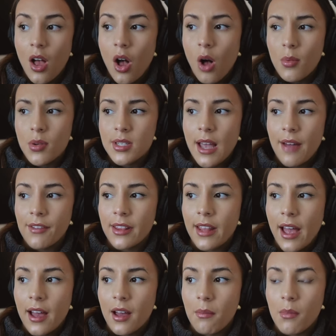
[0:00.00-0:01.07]
almost having
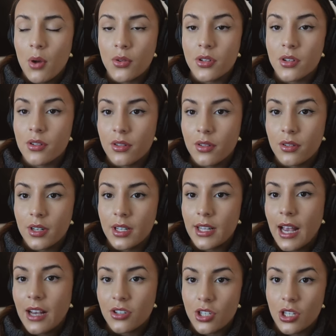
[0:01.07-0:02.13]
that emotional
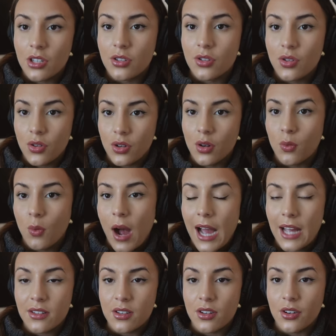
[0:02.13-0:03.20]
connection to your
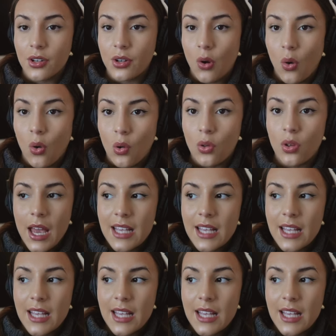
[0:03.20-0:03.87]
why, to your goal,